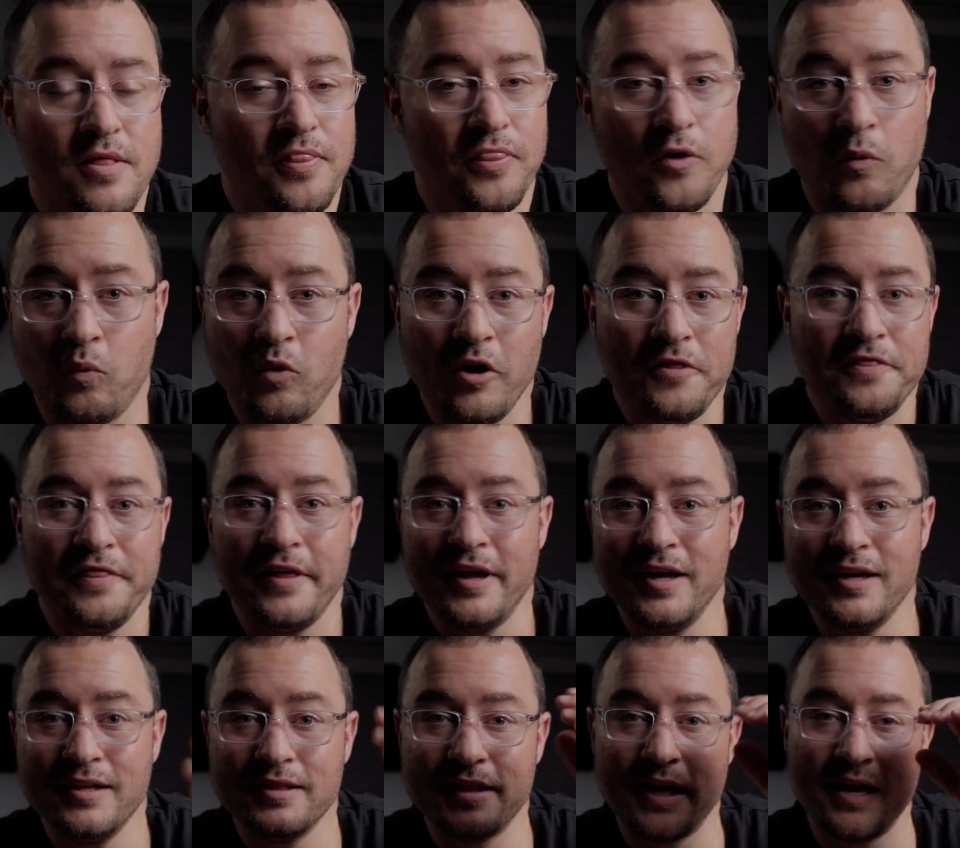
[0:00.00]
The one
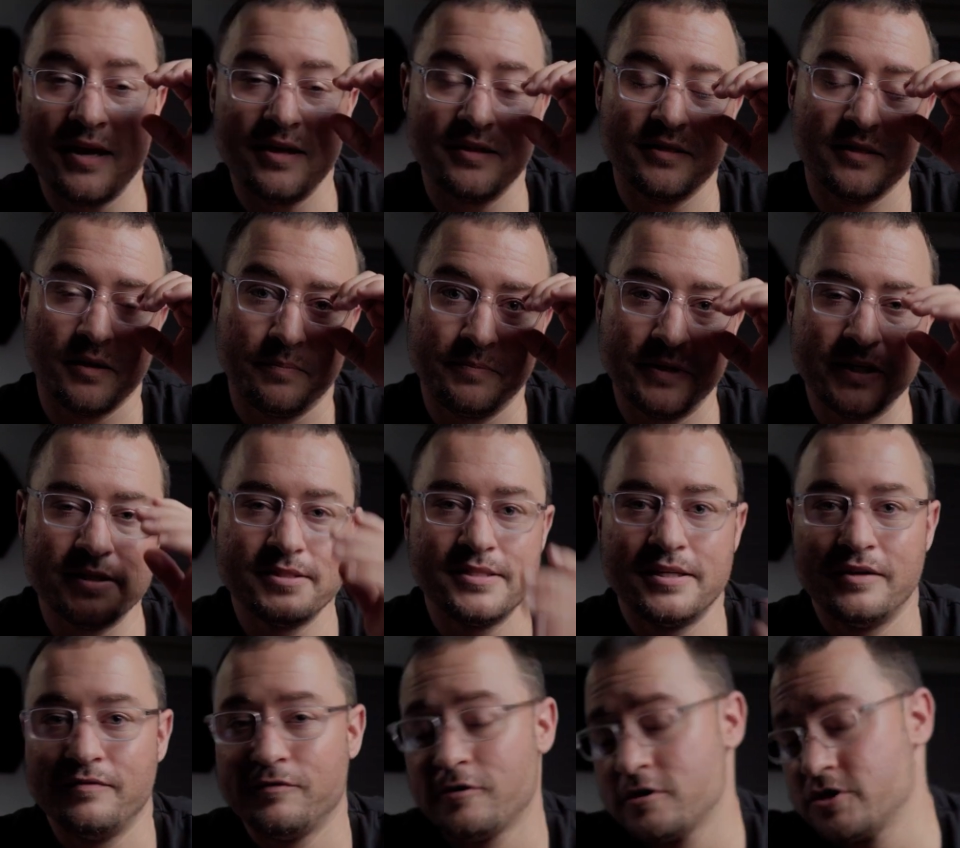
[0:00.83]
thing that the
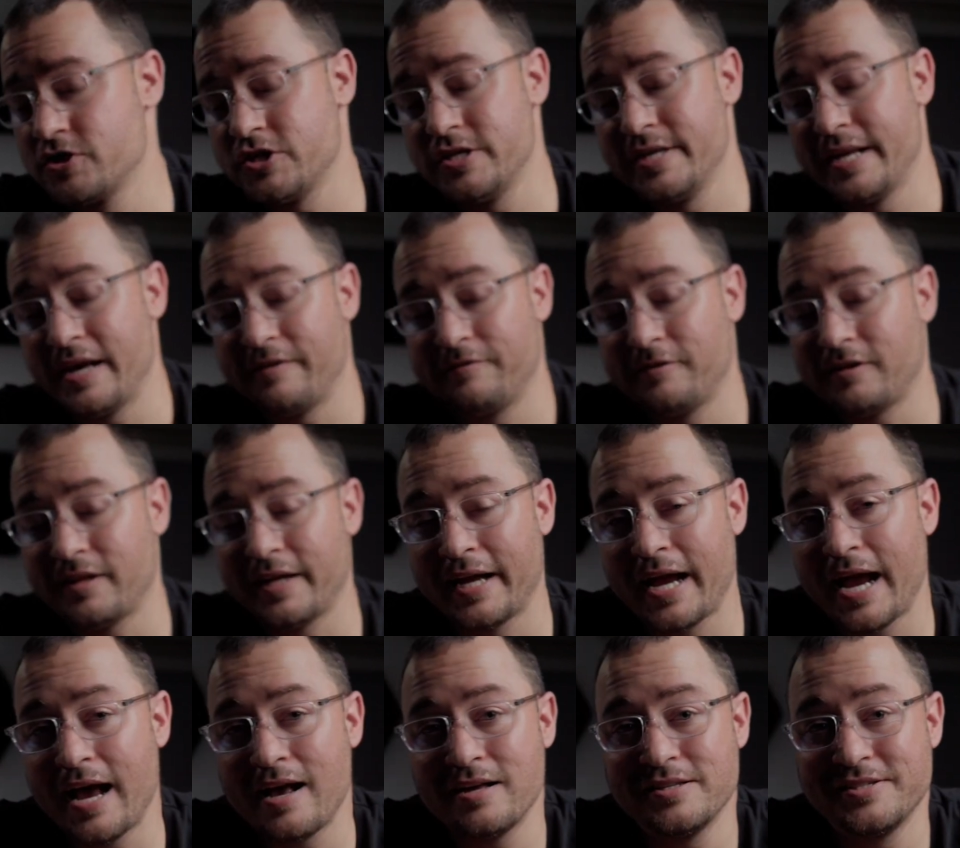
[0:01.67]
PC version
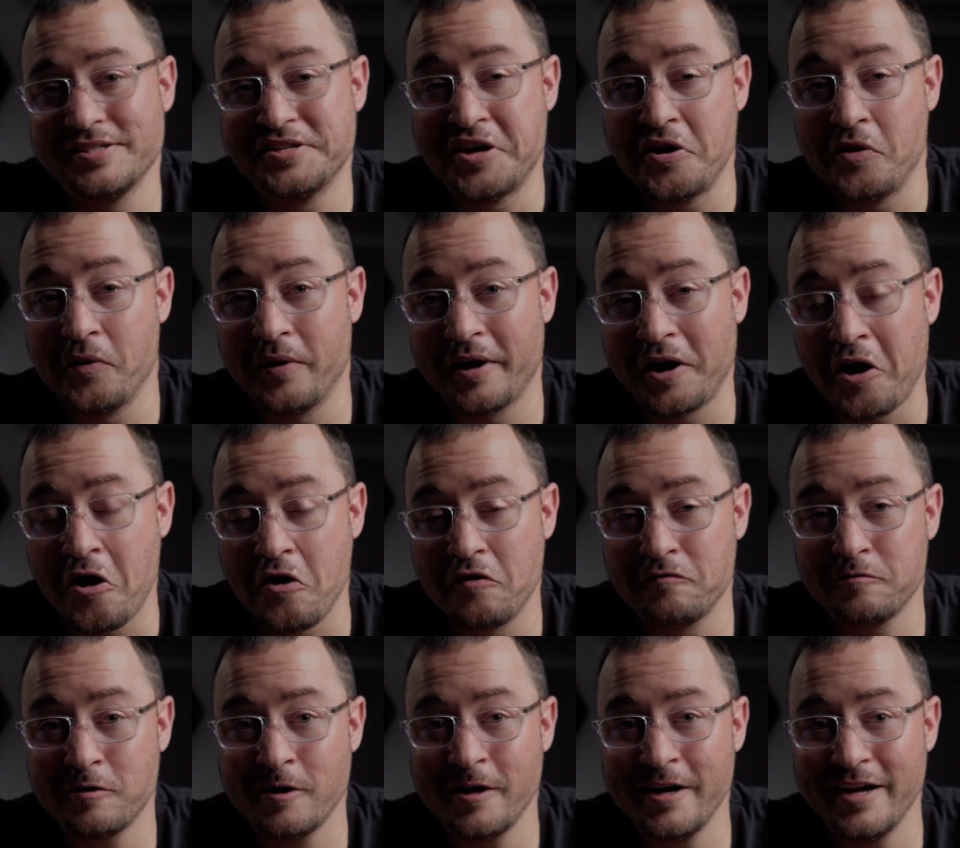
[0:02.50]
definitely has going
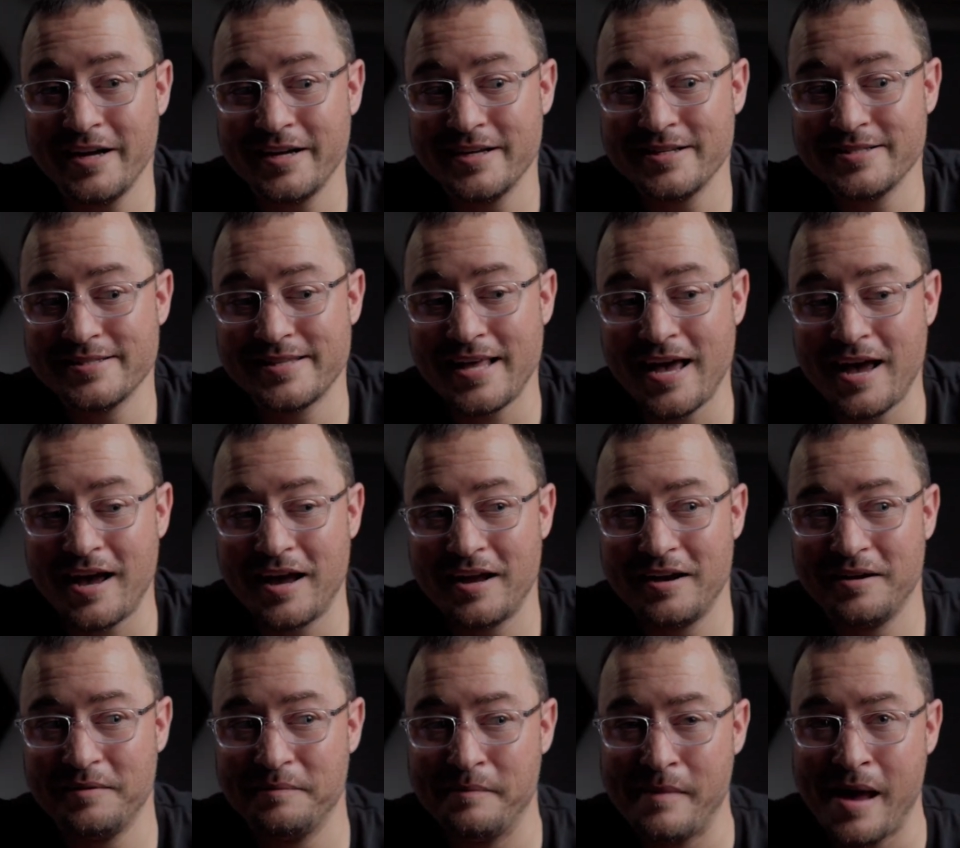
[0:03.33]
over it is
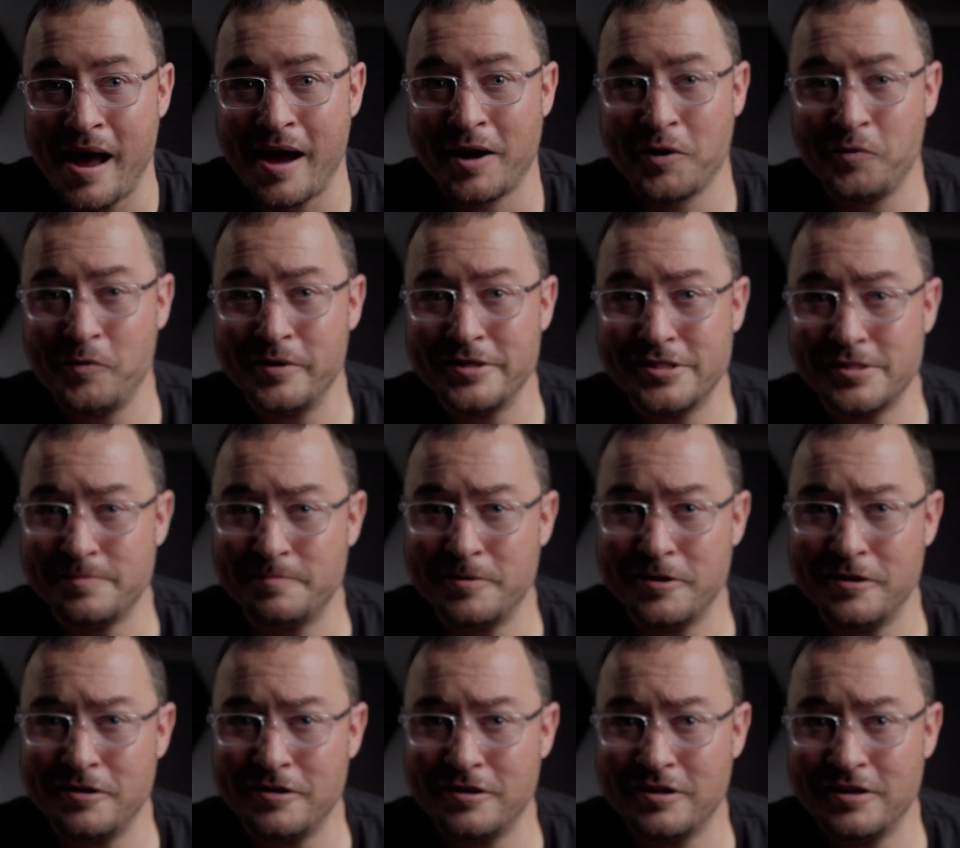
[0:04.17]
that
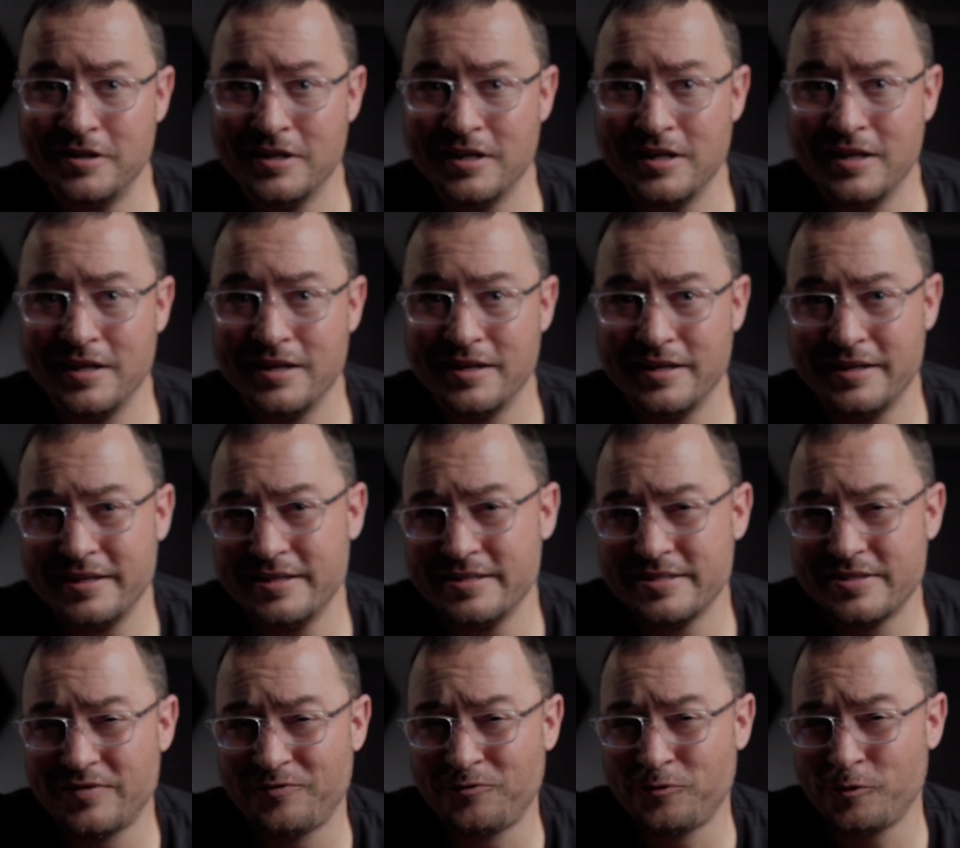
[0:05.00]
MacWhisper
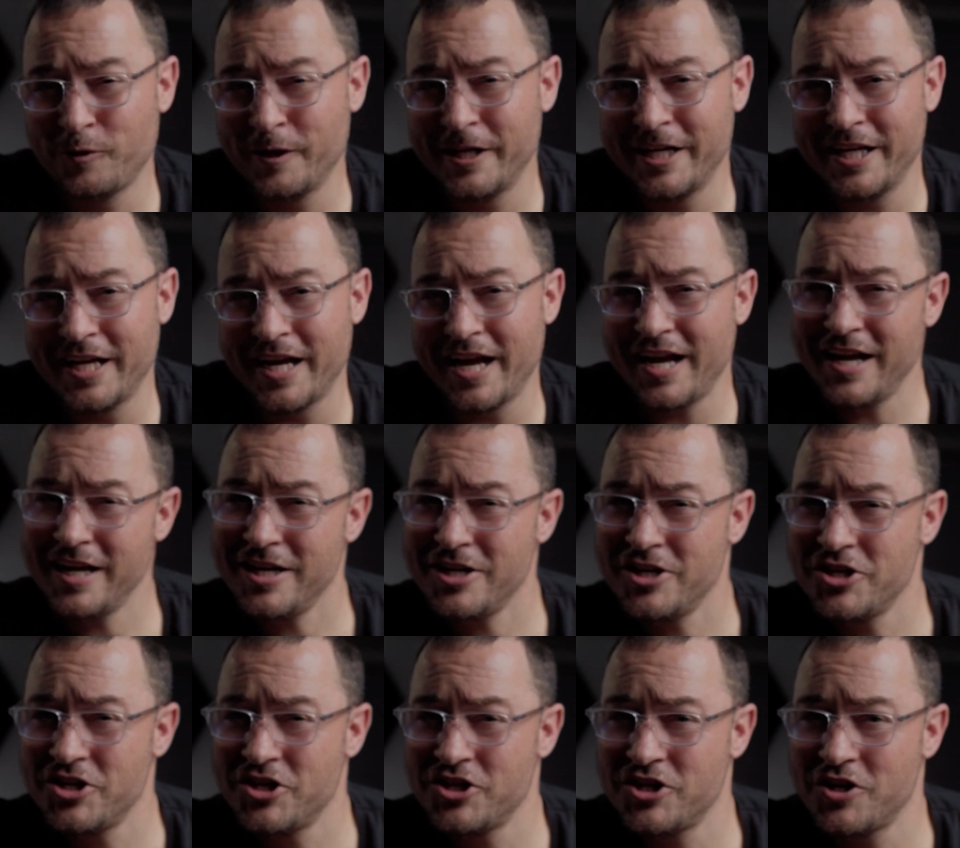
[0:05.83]
is
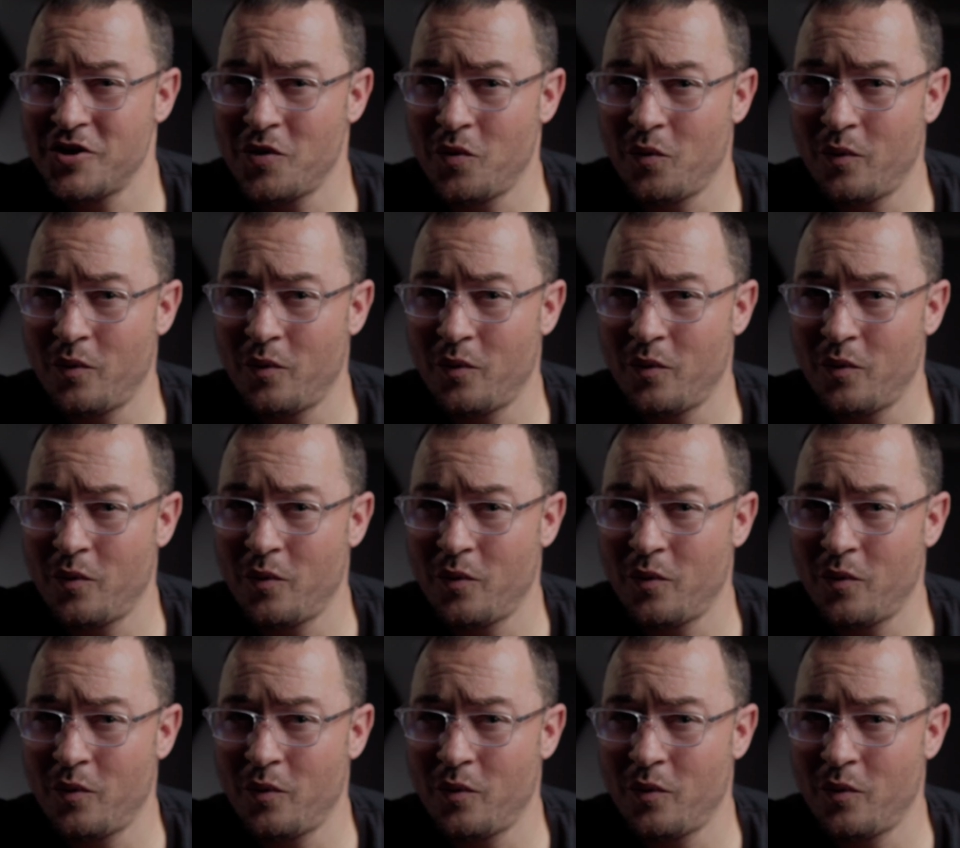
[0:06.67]
free-ish,